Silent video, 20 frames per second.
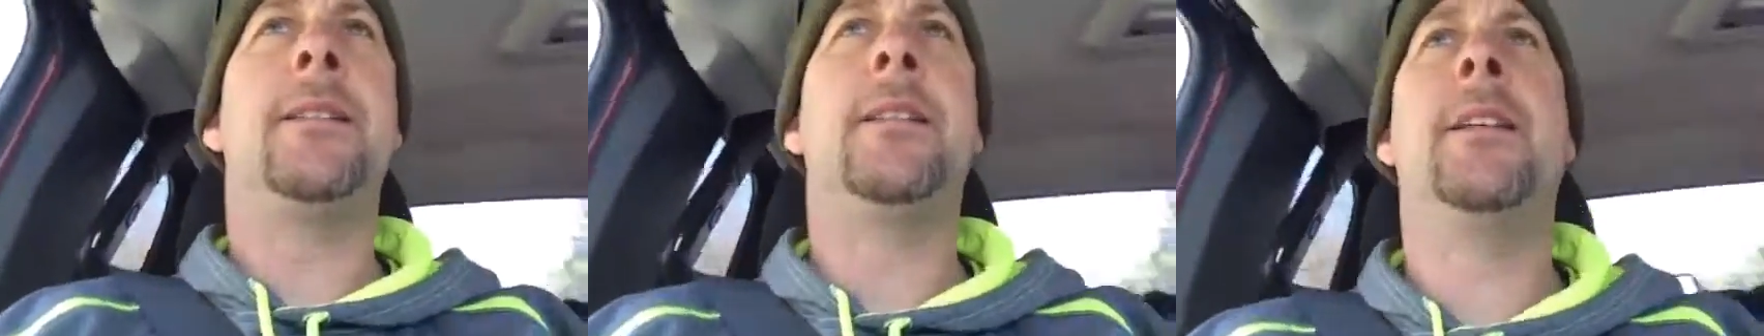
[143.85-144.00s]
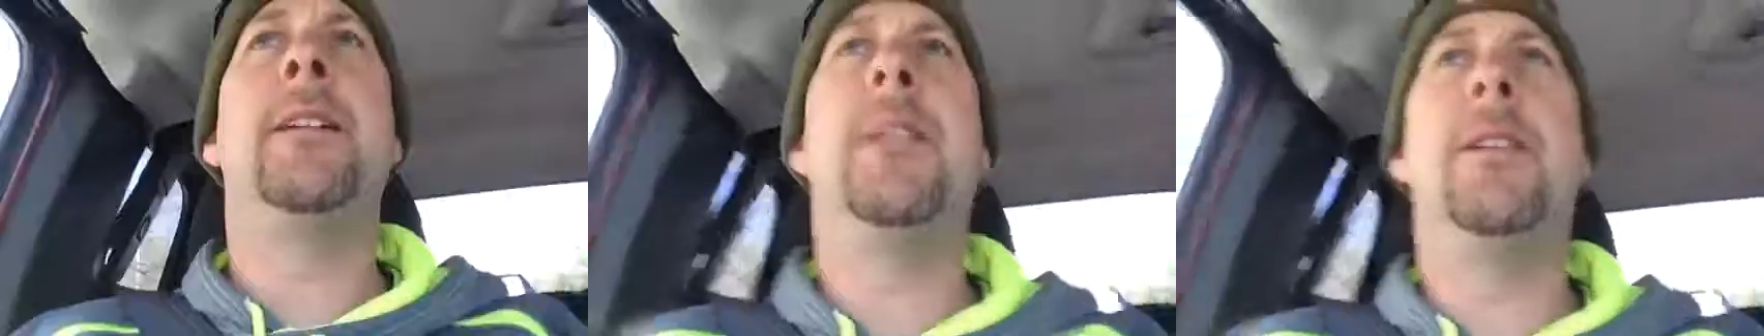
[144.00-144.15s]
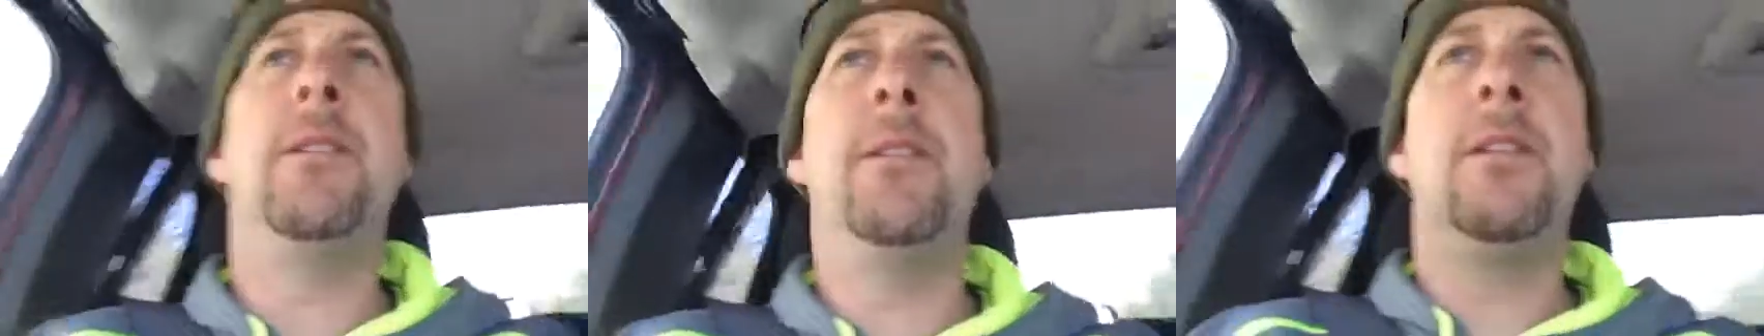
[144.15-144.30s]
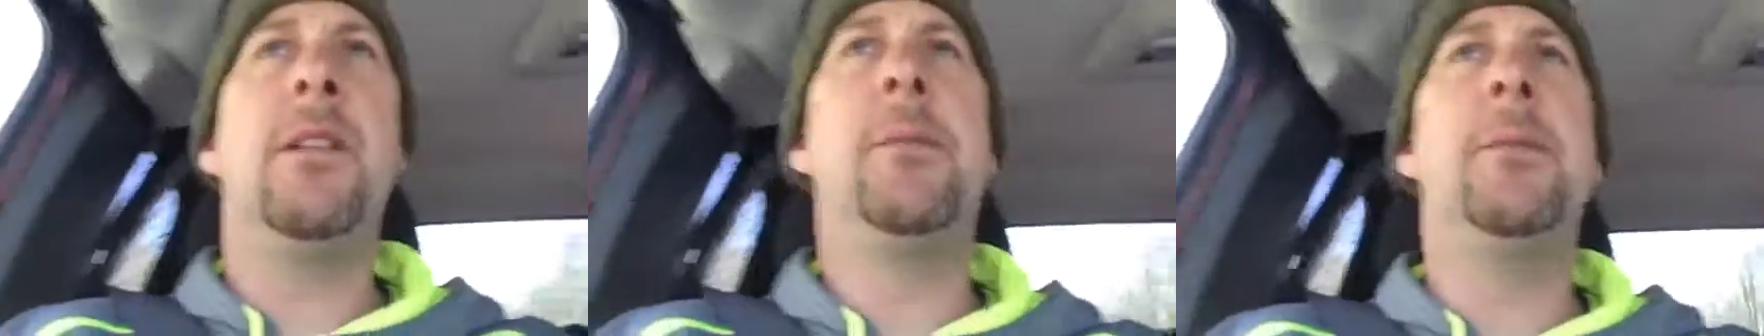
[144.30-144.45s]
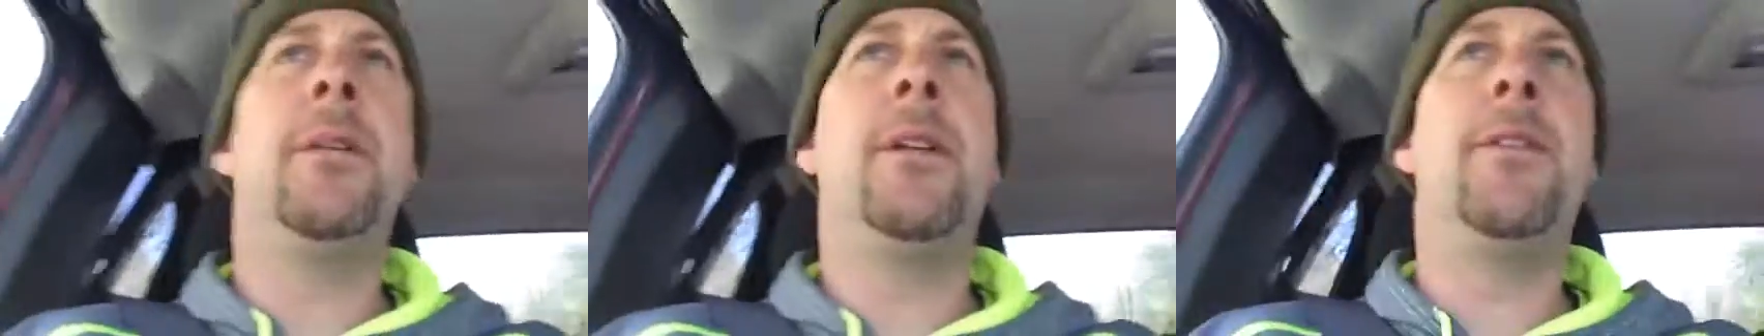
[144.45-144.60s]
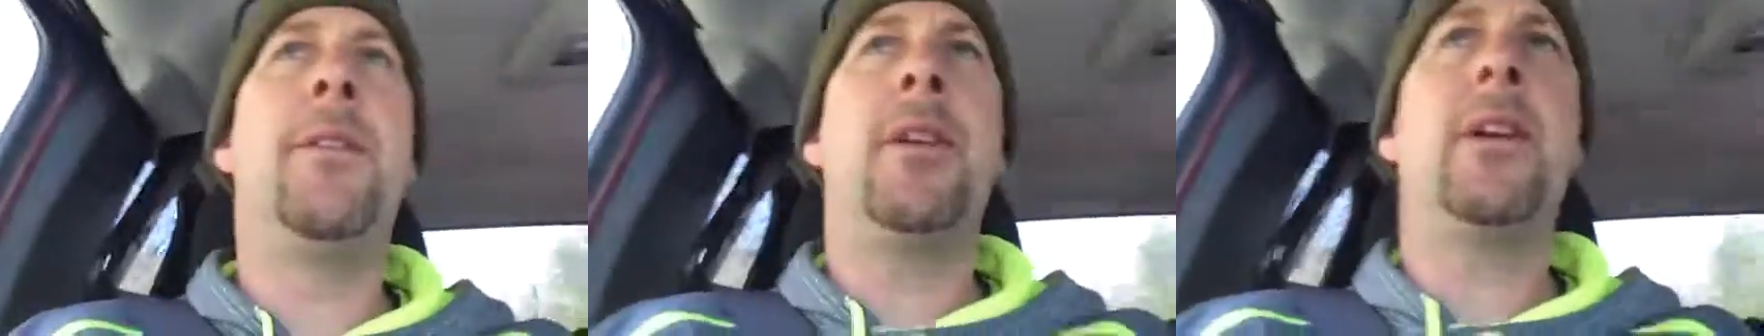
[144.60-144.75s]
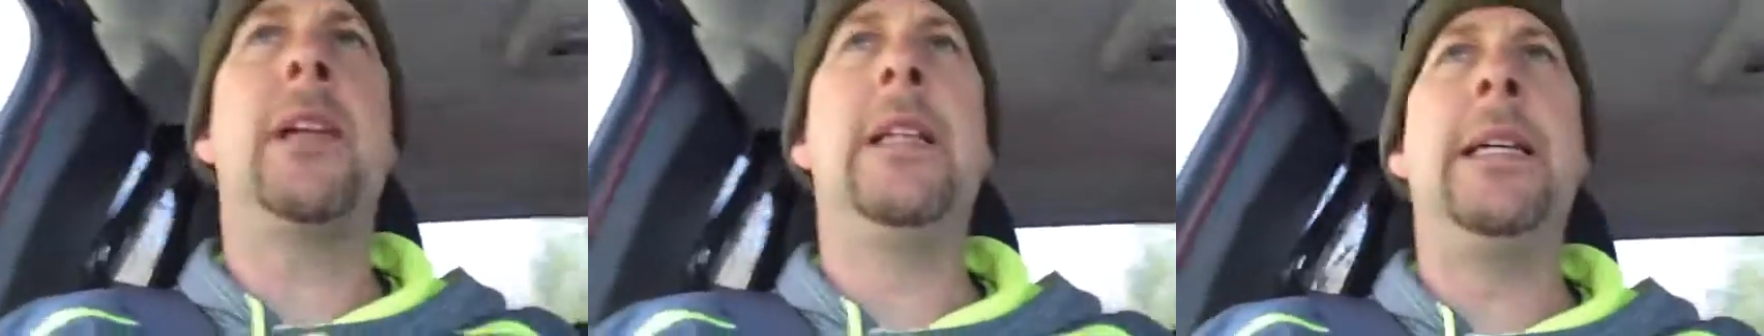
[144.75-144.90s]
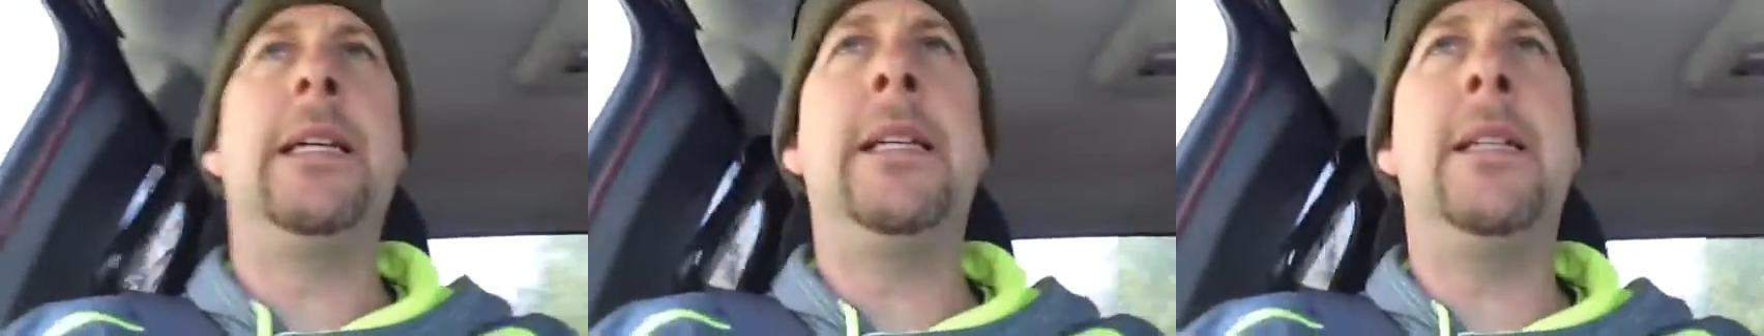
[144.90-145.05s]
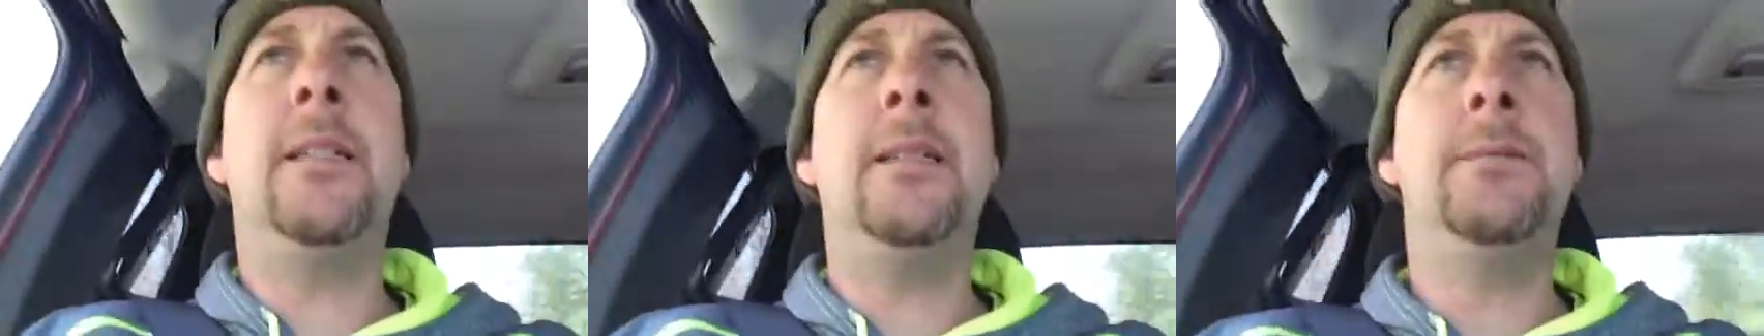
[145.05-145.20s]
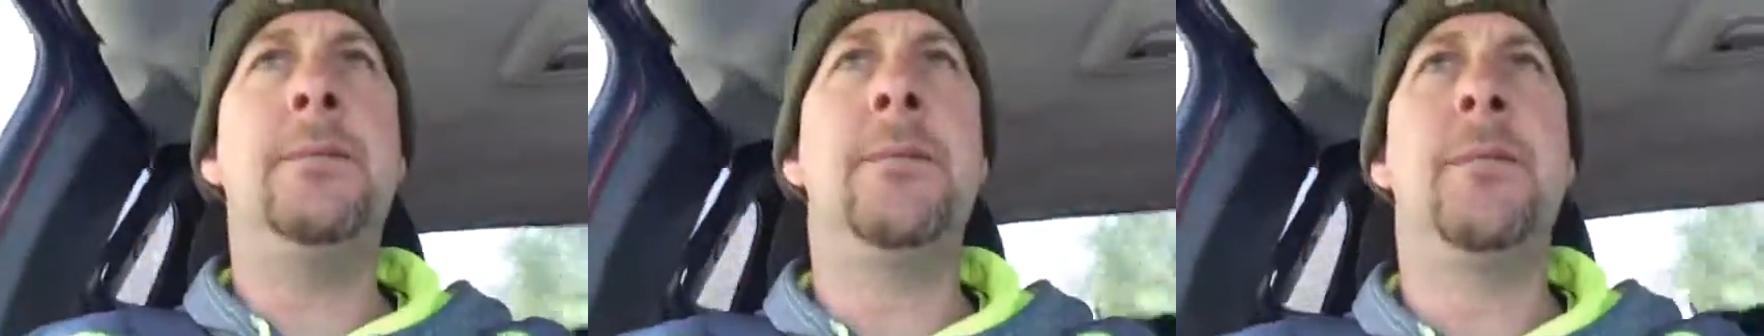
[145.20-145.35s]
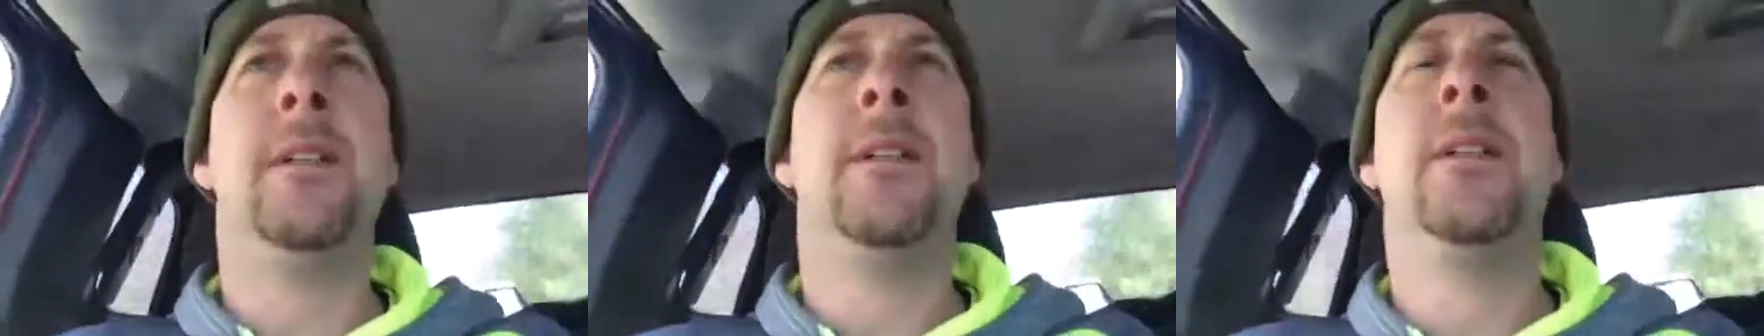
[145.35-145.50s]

and a little bit of our cleanup.